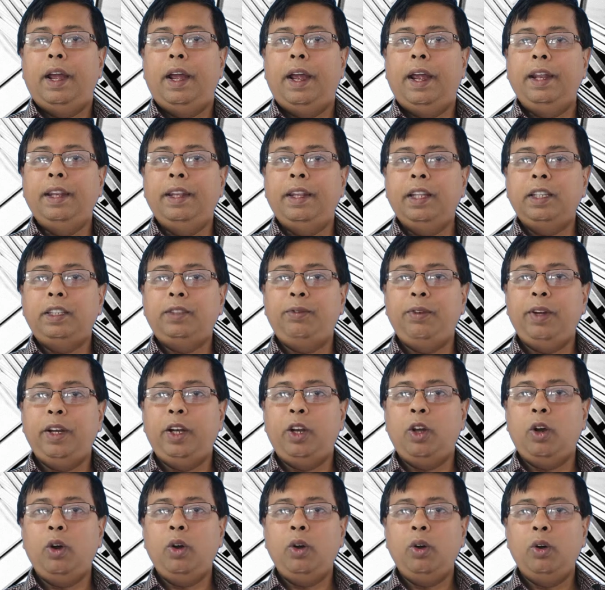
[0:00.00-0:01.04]
In this
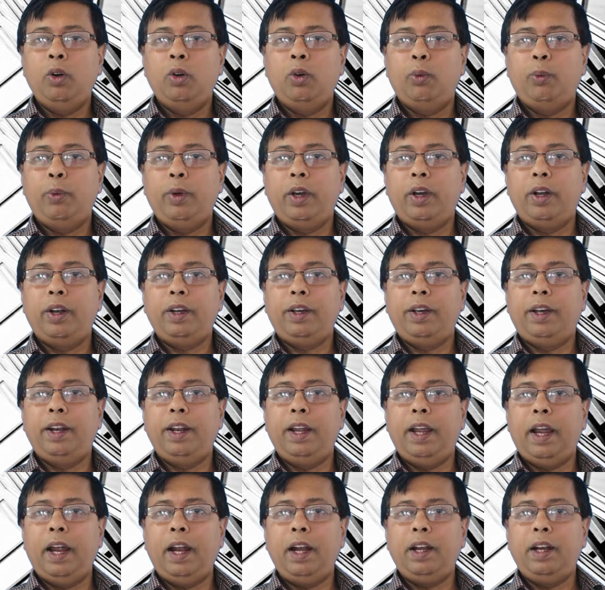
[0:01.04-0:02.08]
video, we're going to
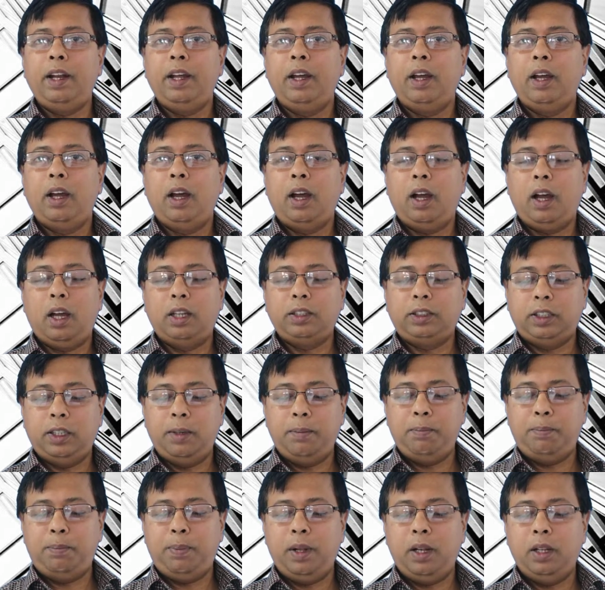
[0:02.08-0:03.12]
create a
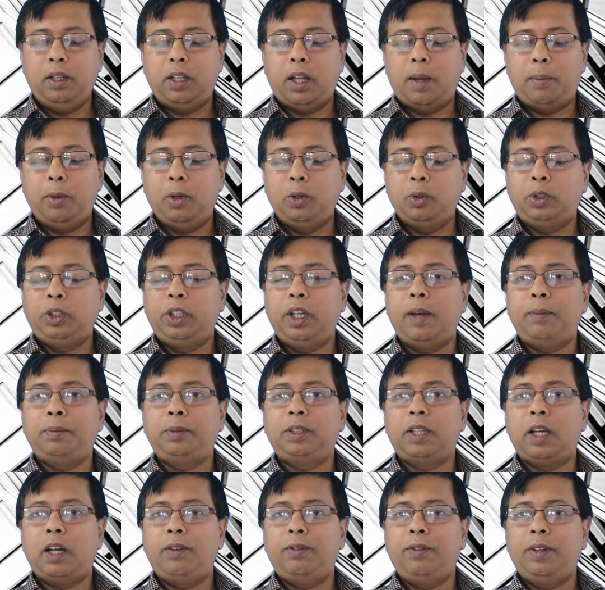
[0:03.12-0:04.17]
simple WCF
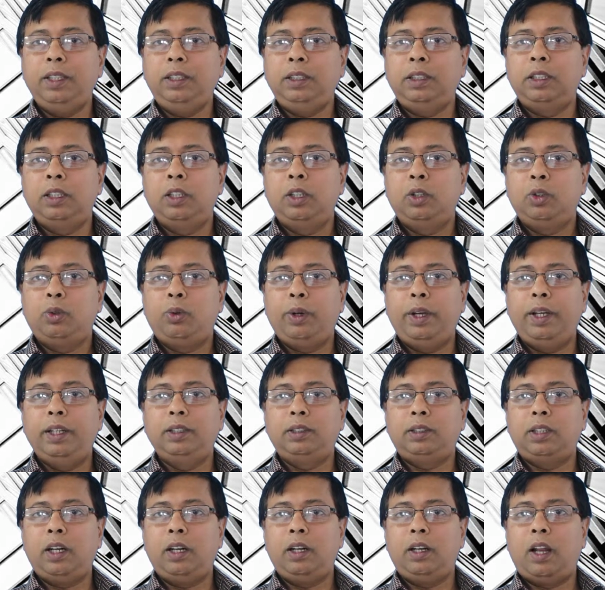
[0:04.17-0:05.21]
service to
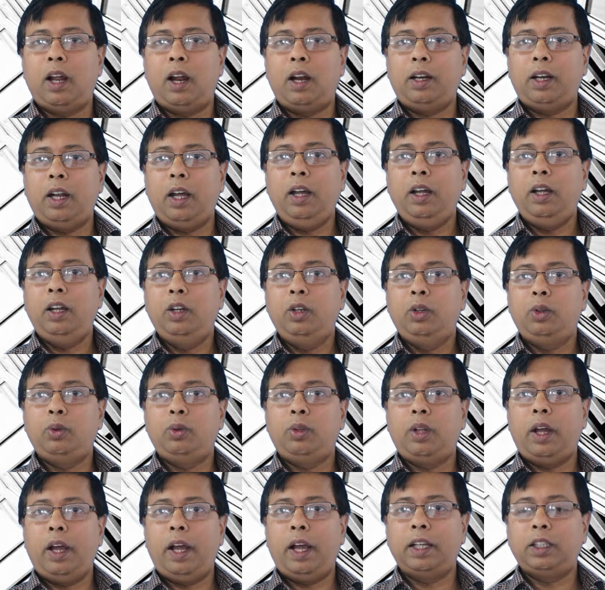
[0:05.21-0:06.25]
insert data to
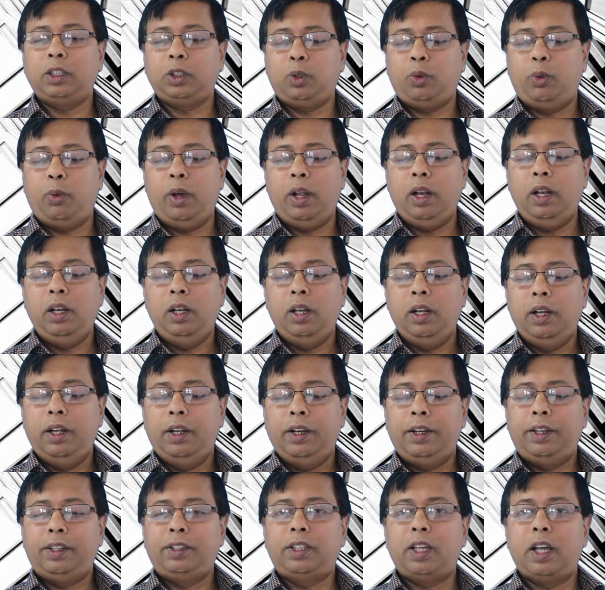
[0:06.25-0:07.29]
the SQL
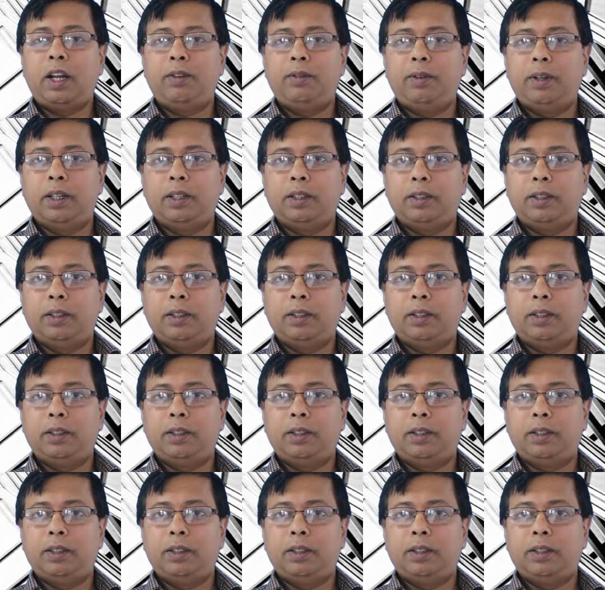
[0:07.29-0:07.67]
Server.